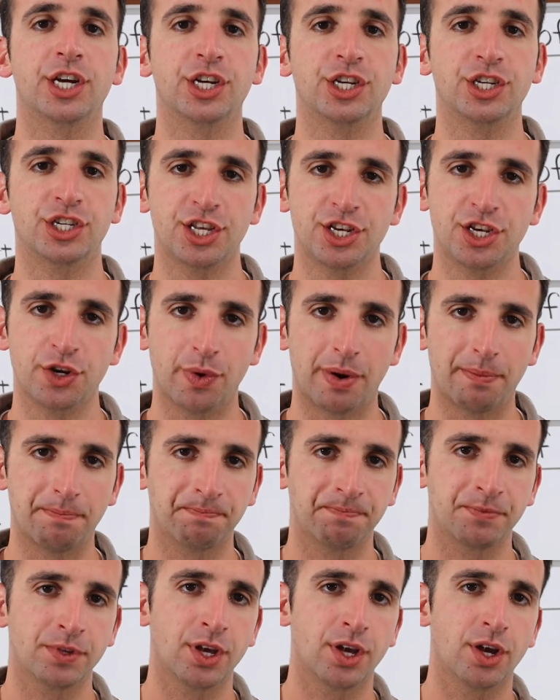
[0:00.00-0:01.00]
continuum,
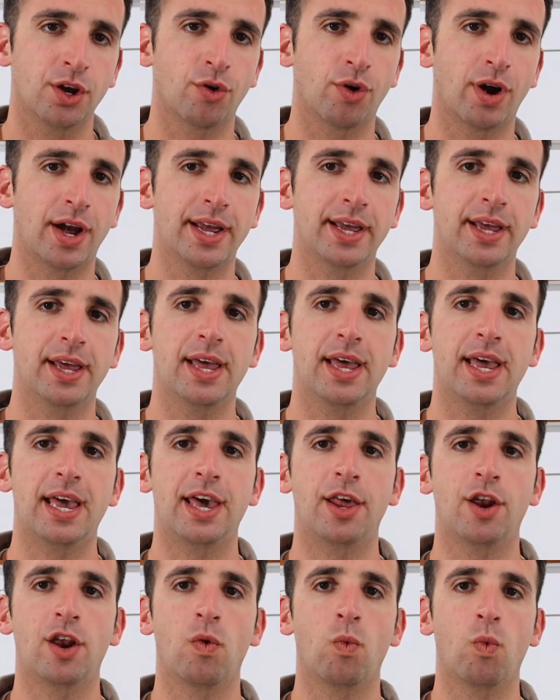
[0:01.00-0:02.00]
right?
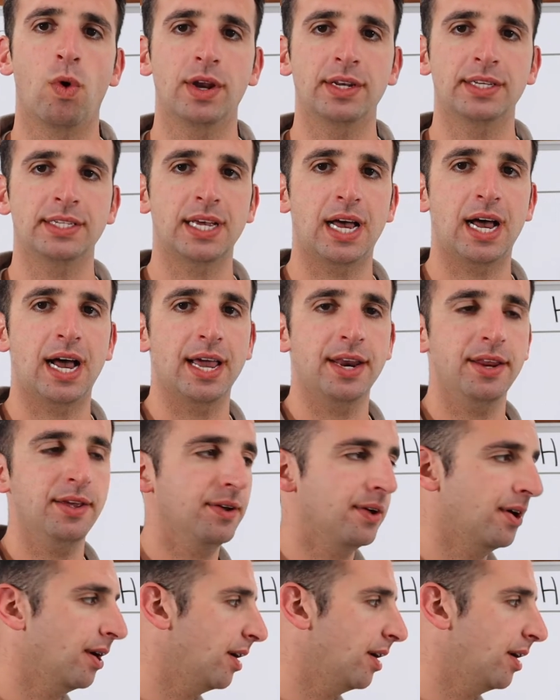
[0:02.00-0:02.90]
And on one side